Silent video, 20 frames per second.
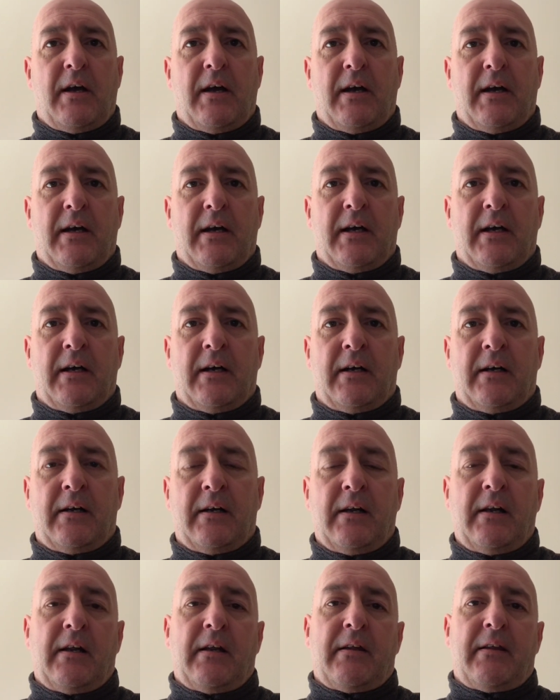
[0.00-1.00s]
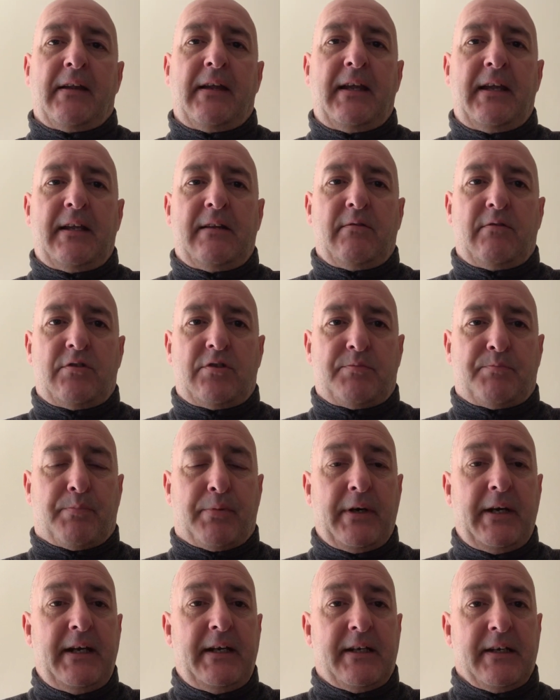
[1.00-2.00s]
it's
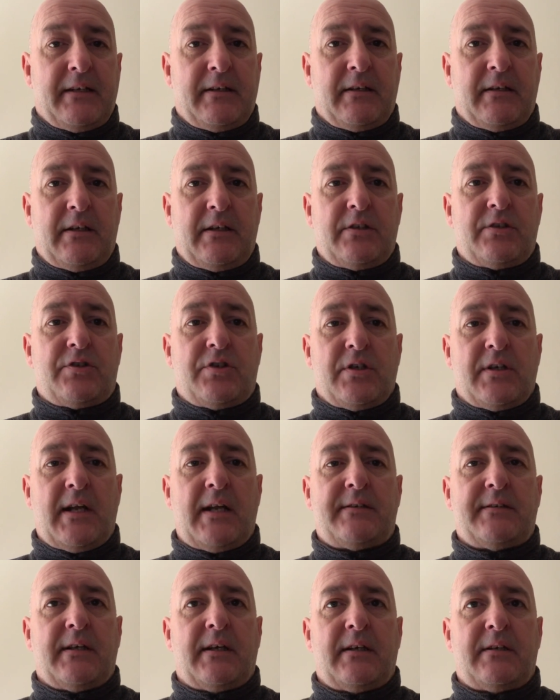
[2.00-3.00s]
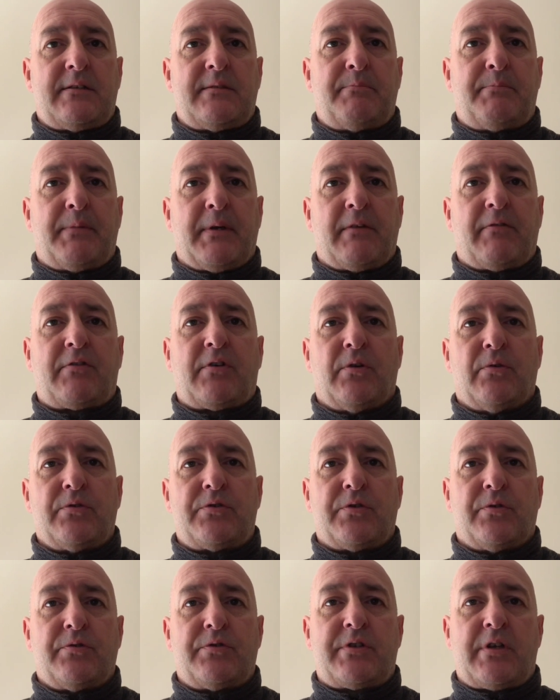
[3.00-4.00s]
breeding, it's genetics. But of
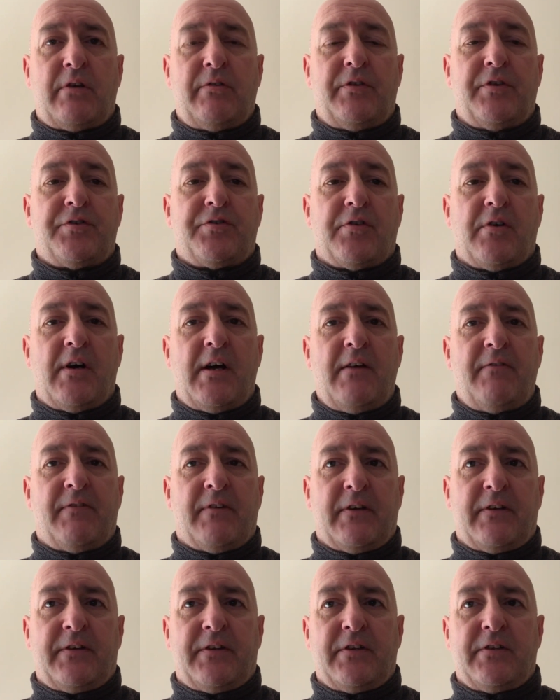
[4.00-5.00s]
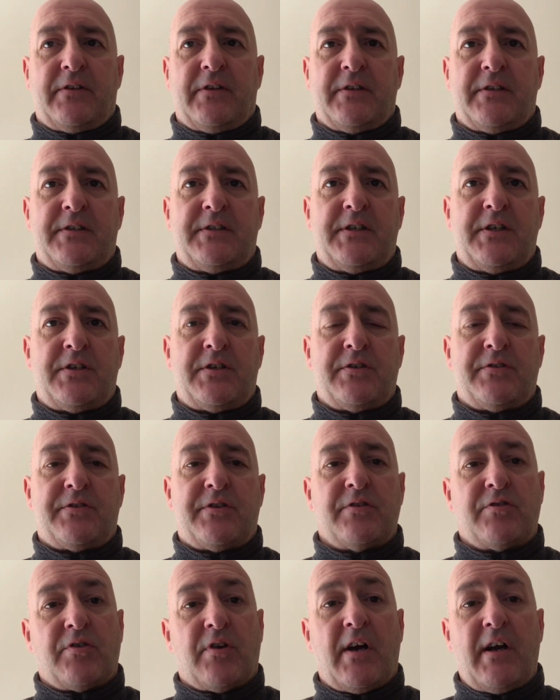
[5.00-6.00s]
course, also the driver, the decisions
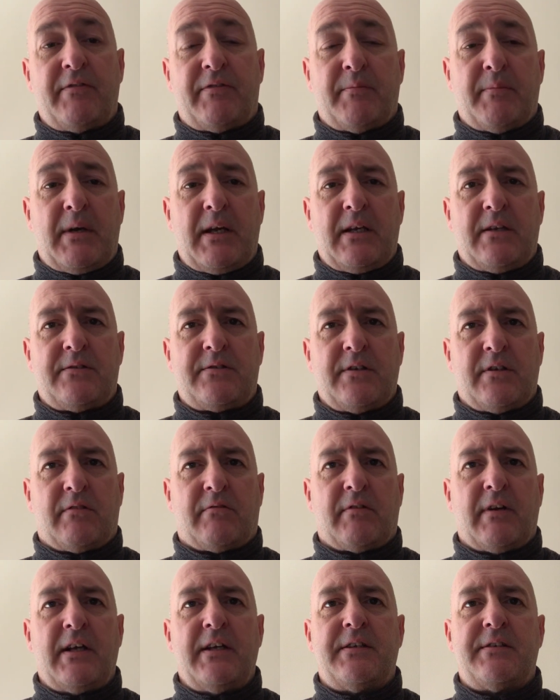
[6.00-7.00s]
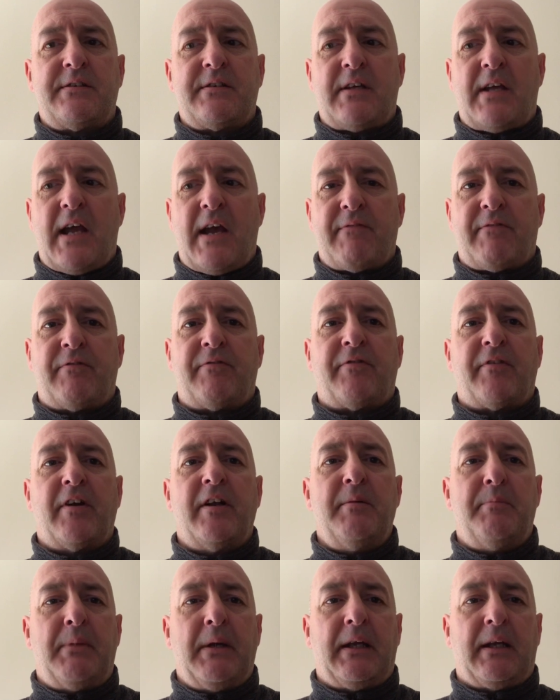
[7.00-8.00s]
the driver makes in a race have a
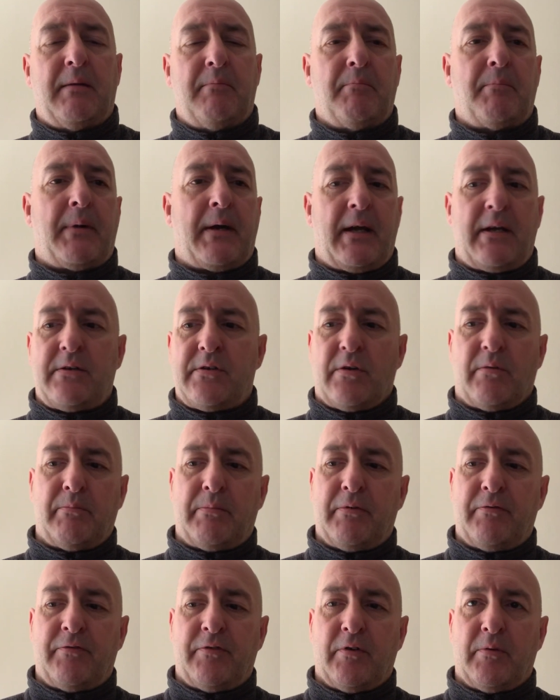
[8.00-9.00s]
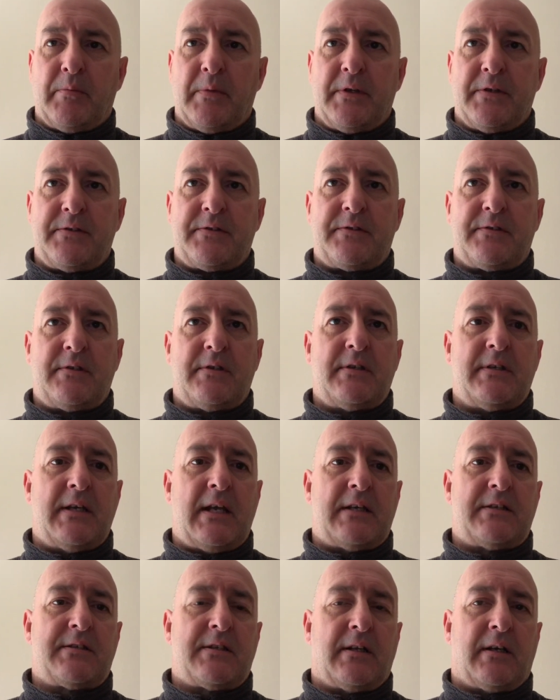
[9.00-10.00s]
very big impact on performance.
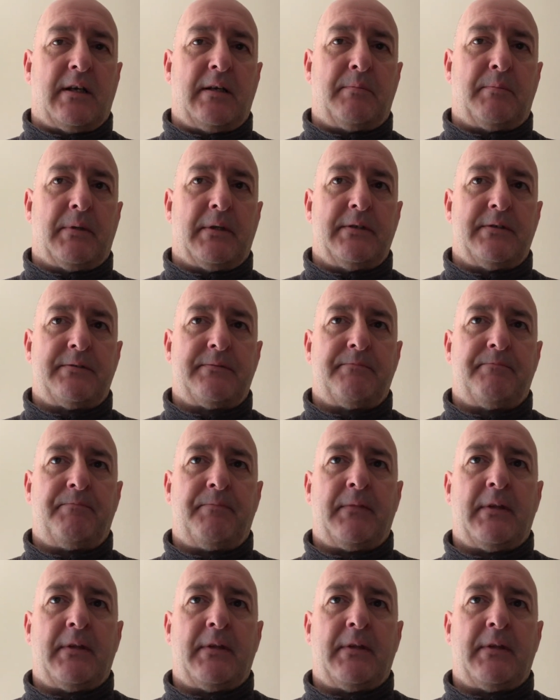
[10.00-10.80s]
Next slide, please.